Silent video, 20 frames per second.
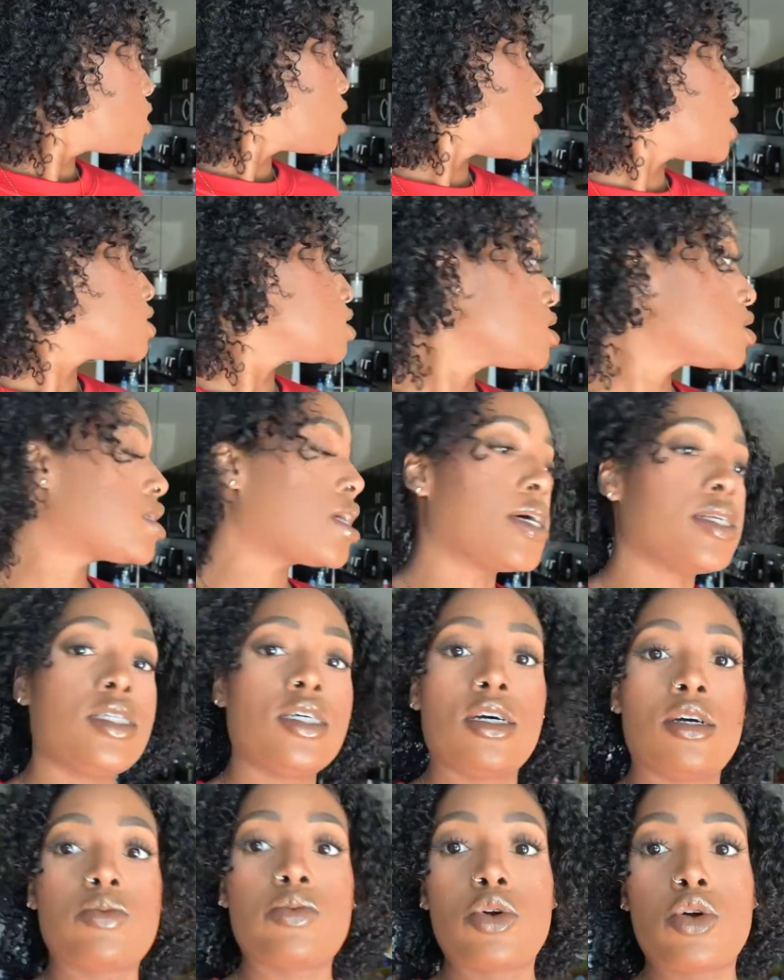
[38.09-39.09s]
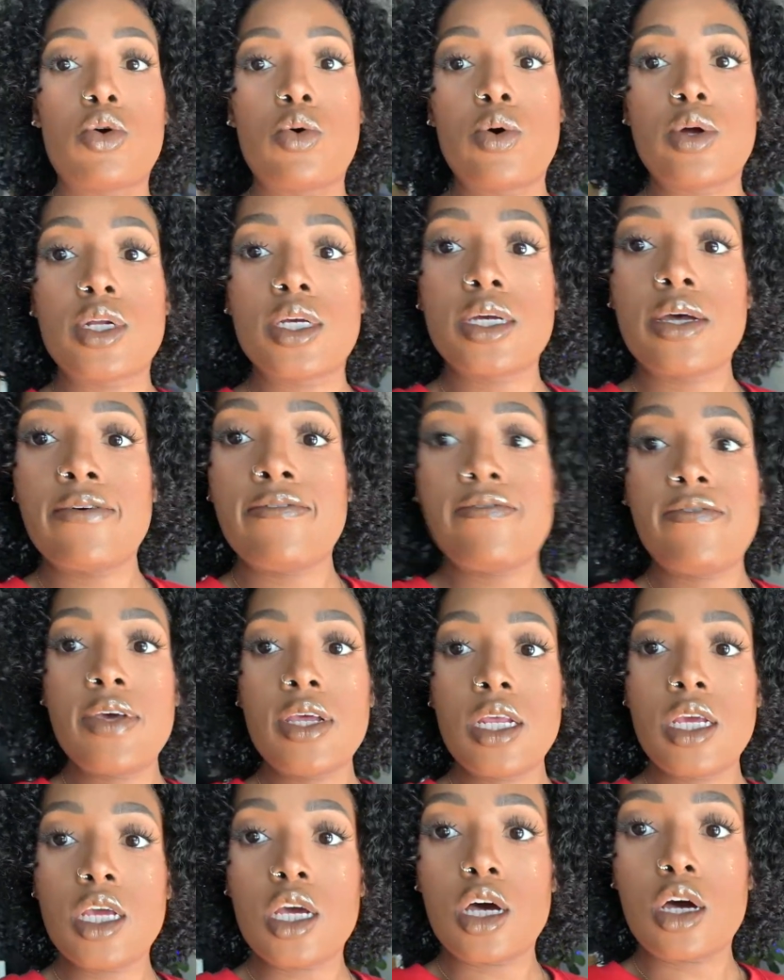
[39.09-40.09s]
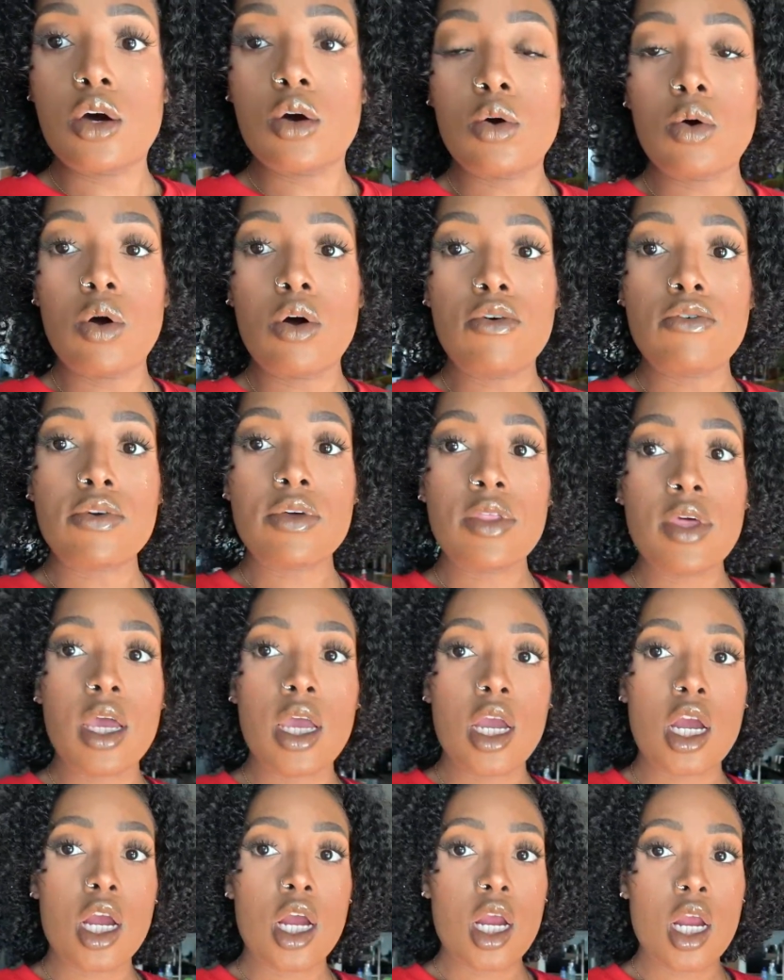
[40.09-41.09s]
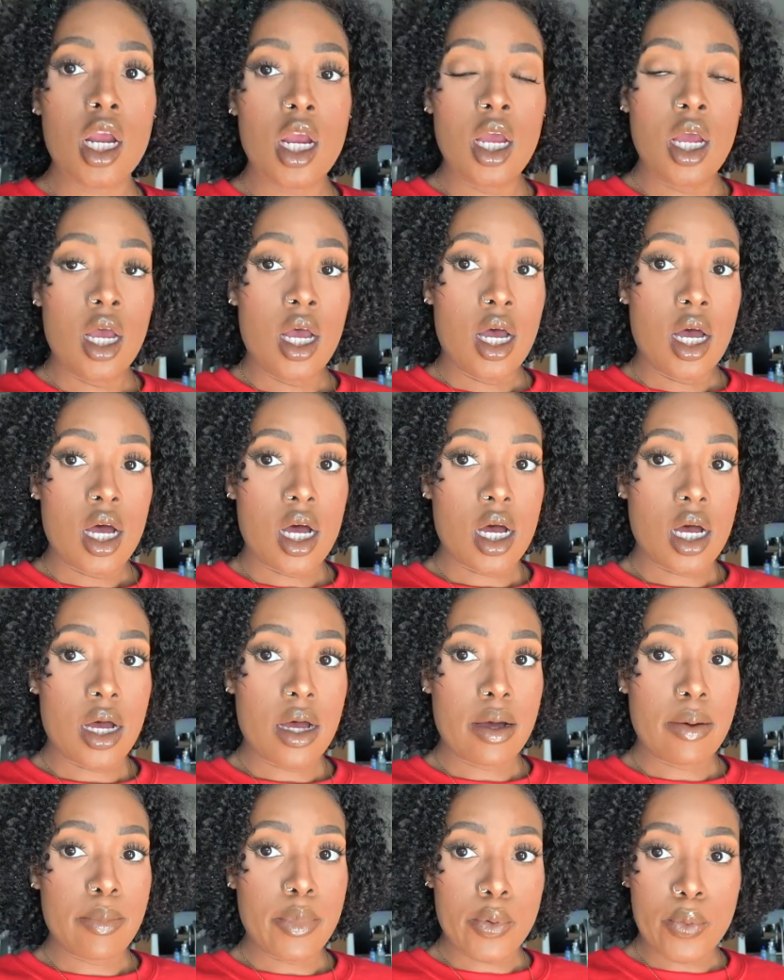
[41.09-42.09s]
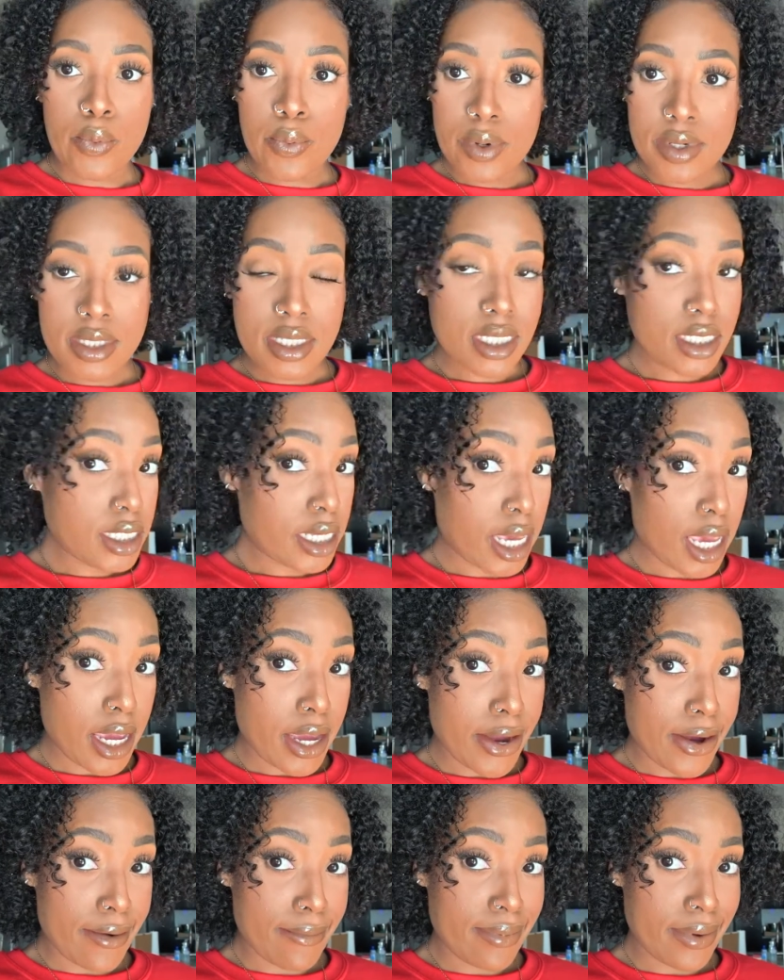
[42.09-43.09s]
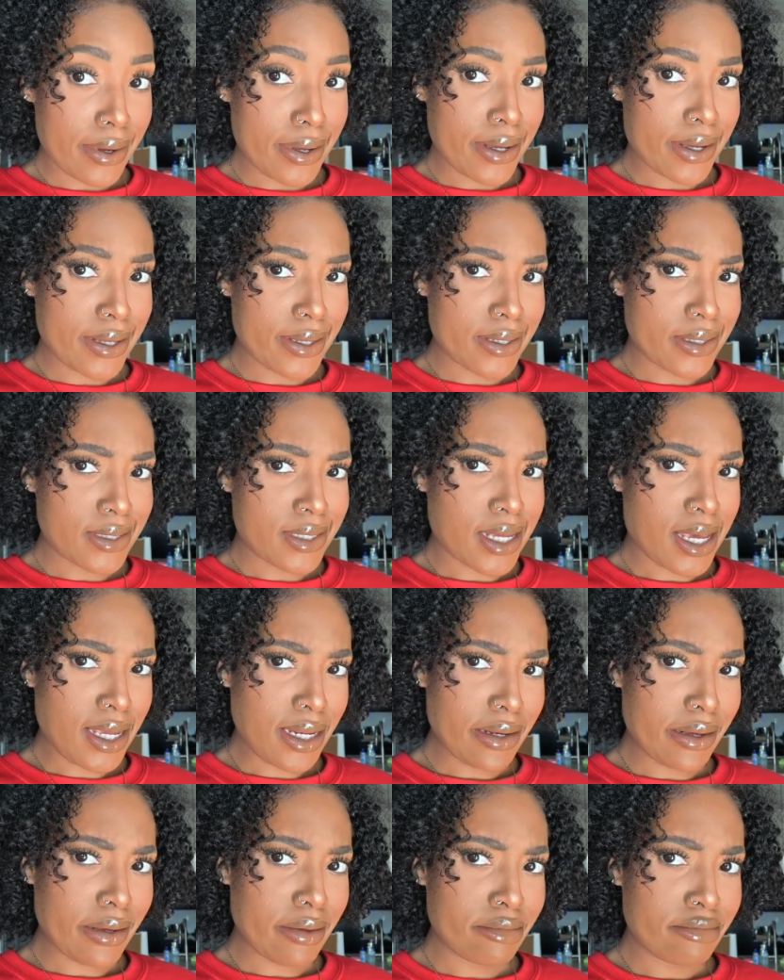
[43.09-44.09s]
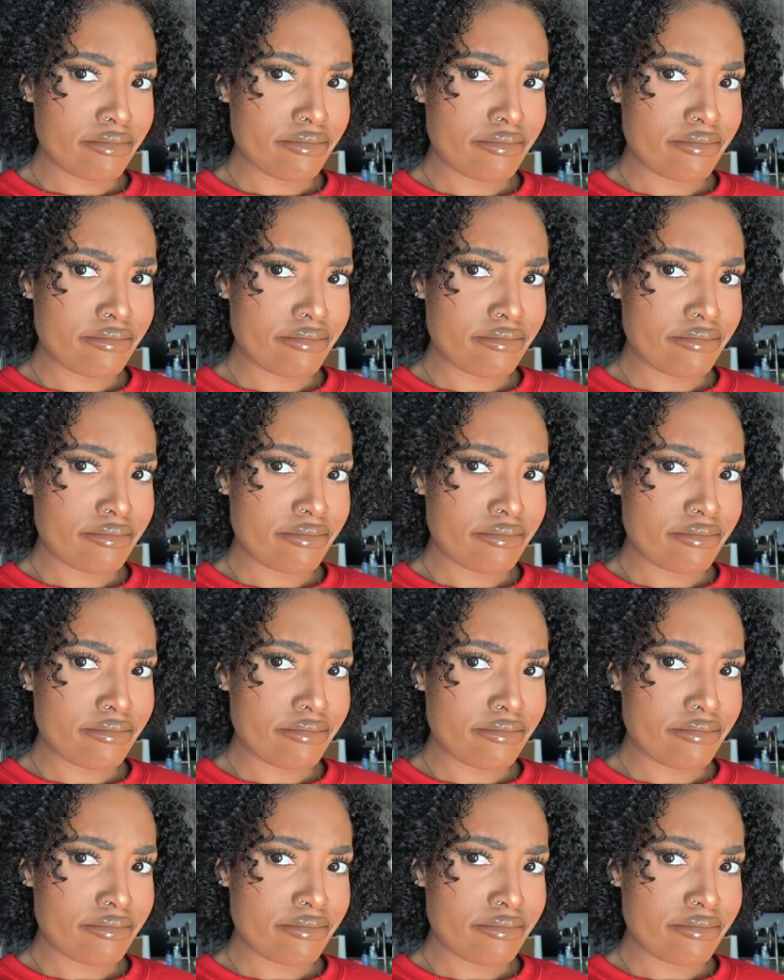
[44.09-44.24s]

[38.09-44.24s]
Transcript: I just got done recording a video over there um, on this hair because honey,